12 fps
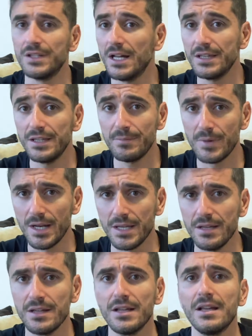not the
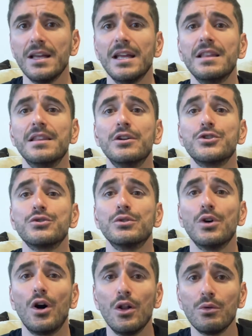money, and there
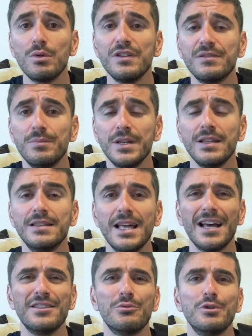should always be
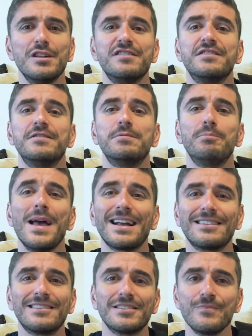that
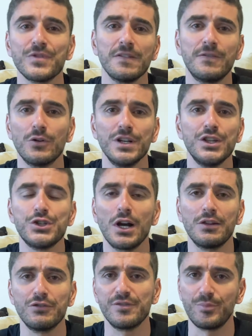respect for each
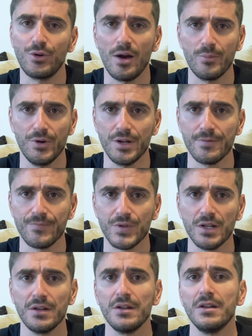other's property.
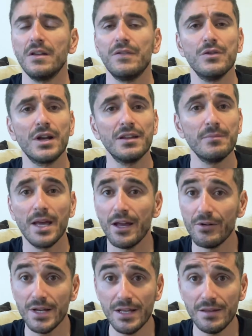If you get
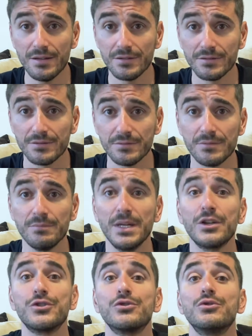married,
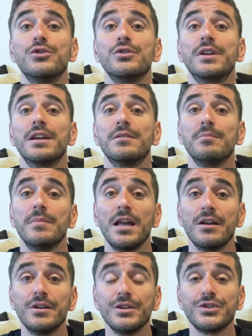make sure you get
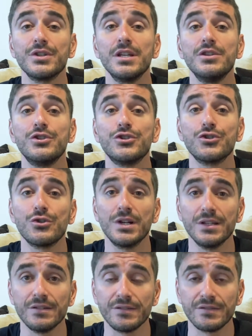marriage
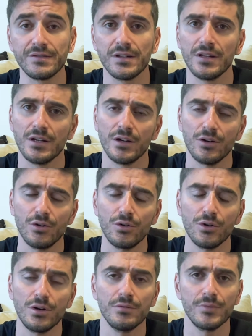insurance
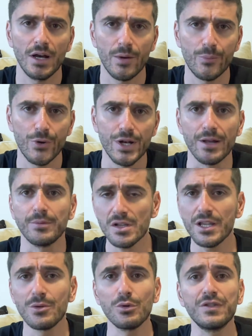or a prenup.
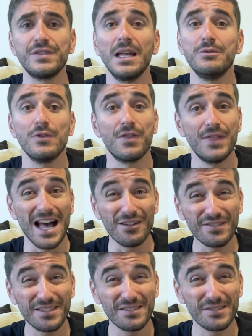It will save you
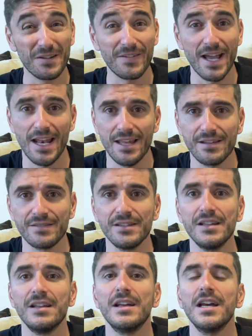thousands of headaches
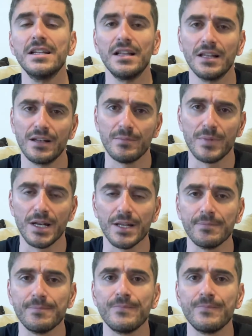and a lot of money.